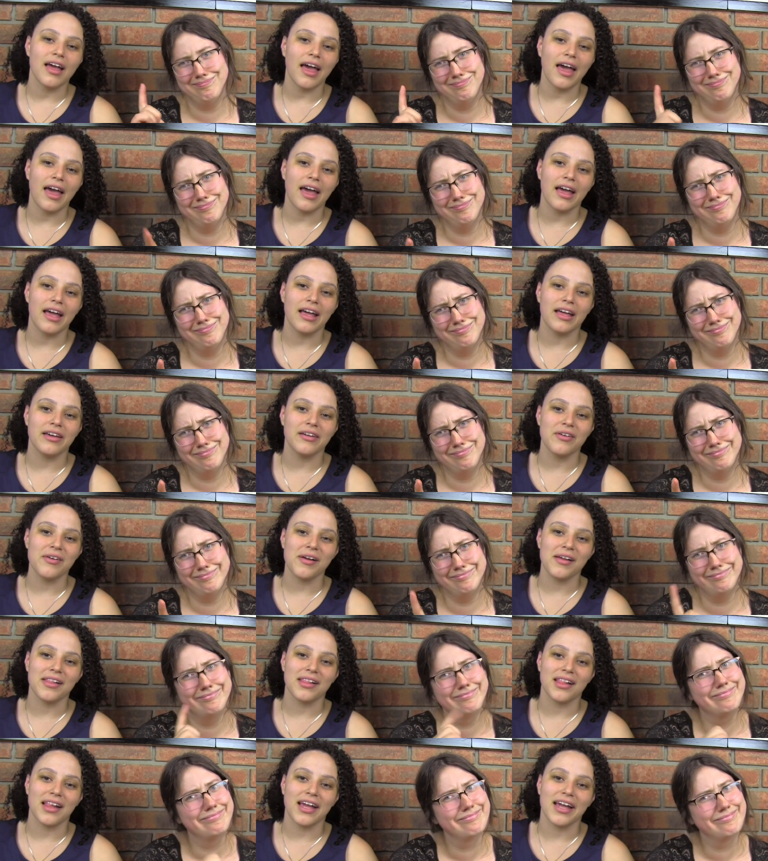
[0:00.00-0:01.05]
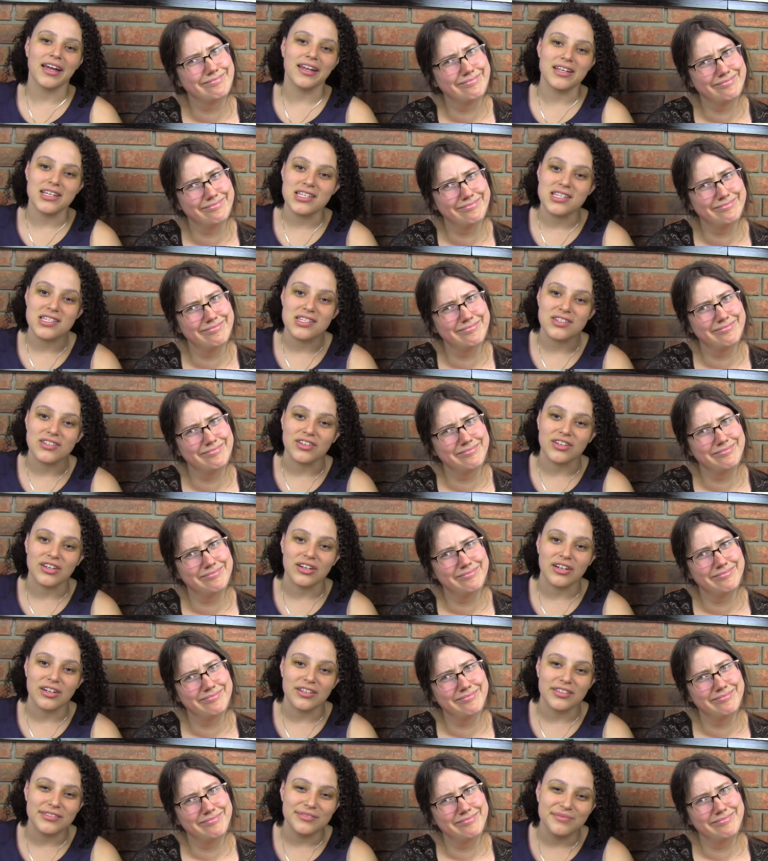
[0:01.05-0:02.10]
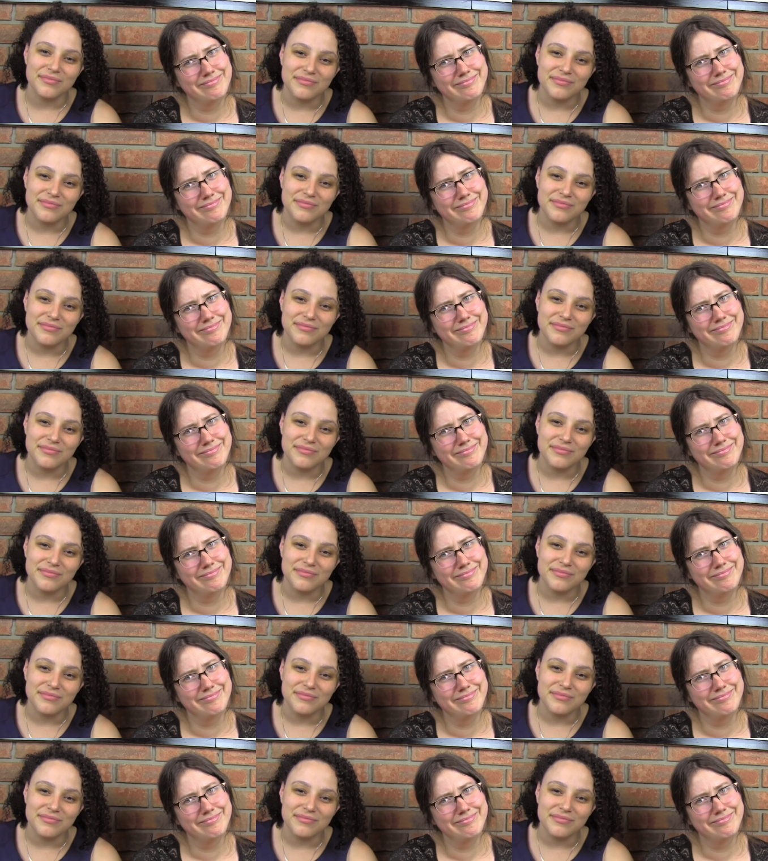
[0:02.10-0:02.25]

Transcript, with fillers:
Speaker 1: hey, you're a Lannister.